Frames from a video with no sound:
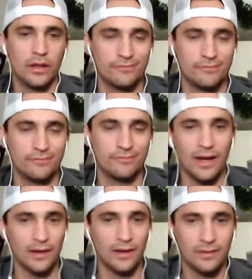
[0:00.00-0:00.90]

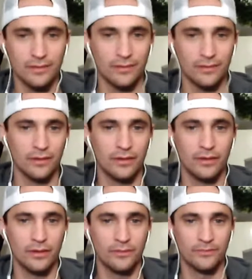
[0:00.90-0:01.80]
stock or
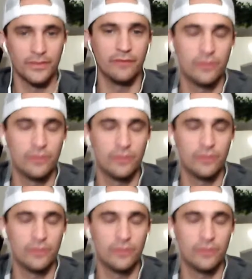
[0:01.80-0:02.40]
inventory of